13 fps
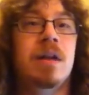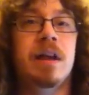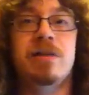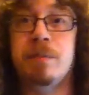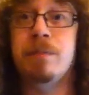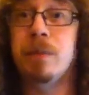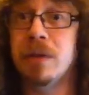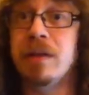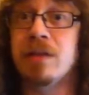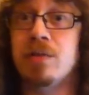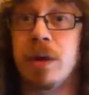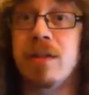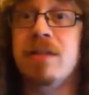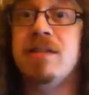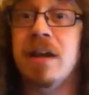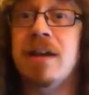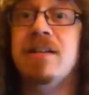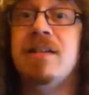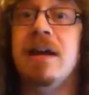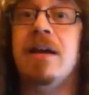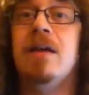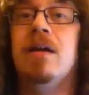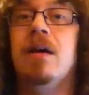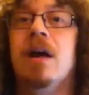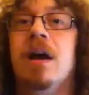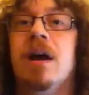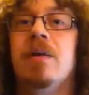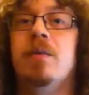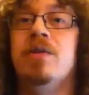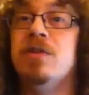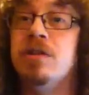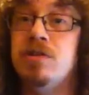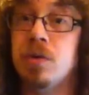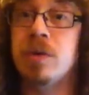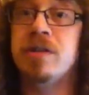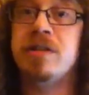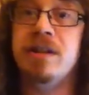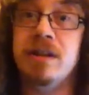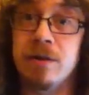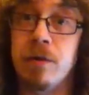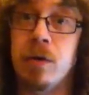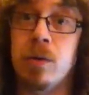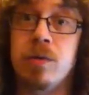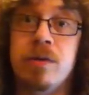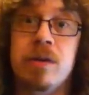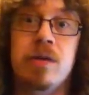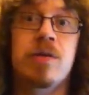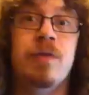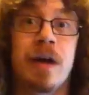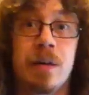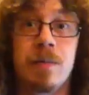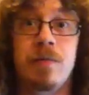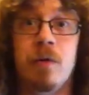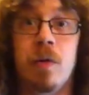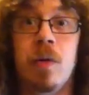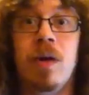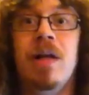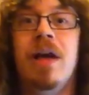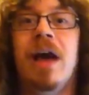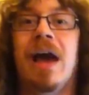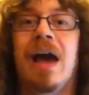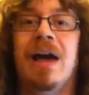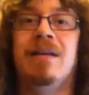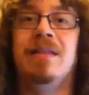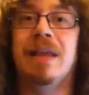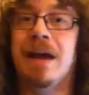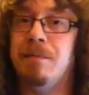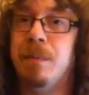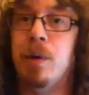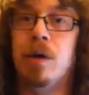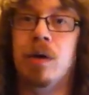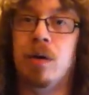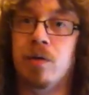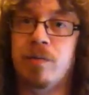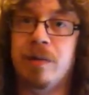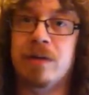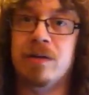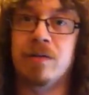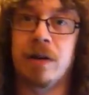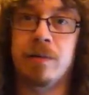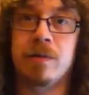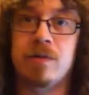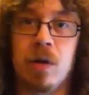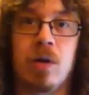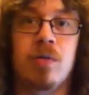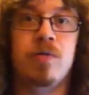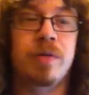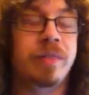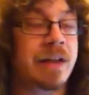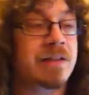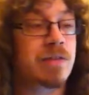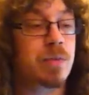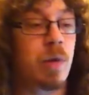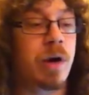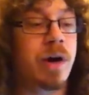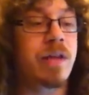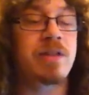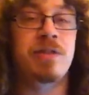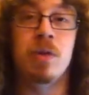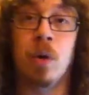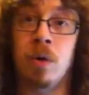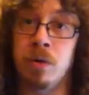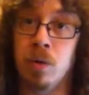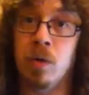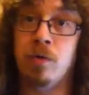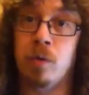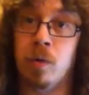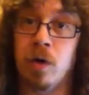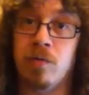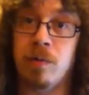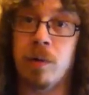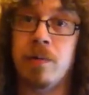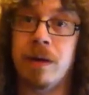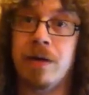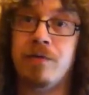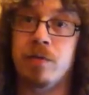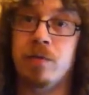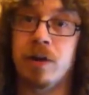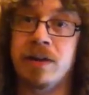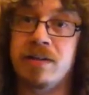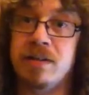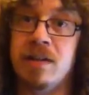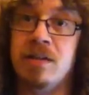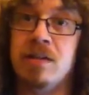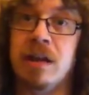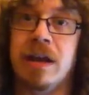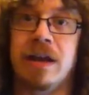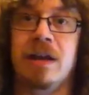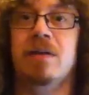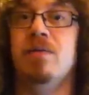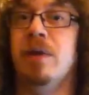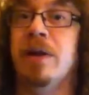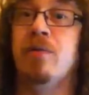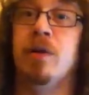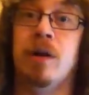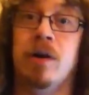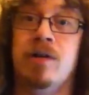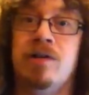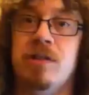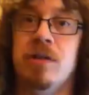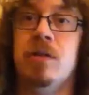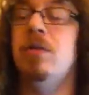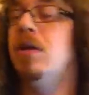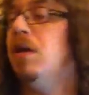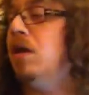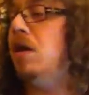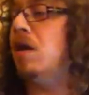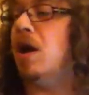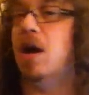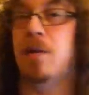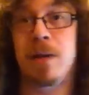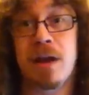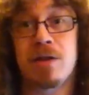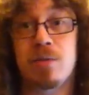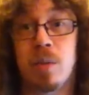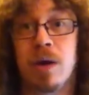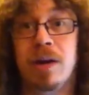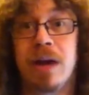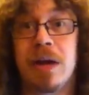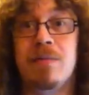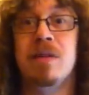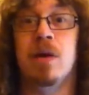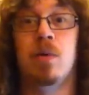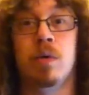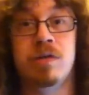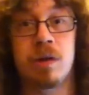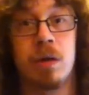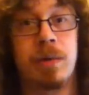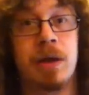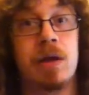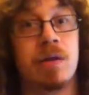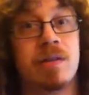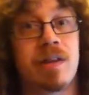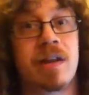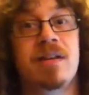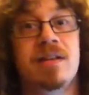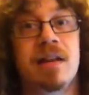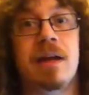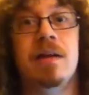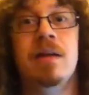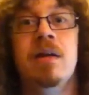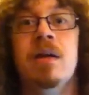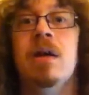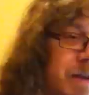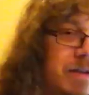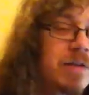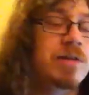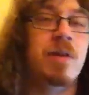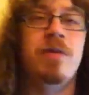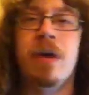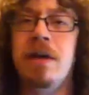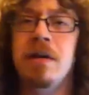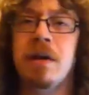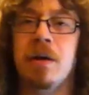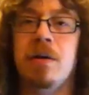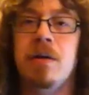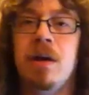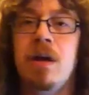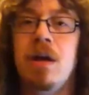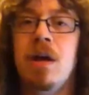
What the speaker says: let's put it this way, the Sega Saturn was notoriously difficult to develop for, and that put a lot of developers off. That's why there's not an awful lot of multi-platform releases in regards to PS1 games that also appeared on Sega Saturn. So there you go.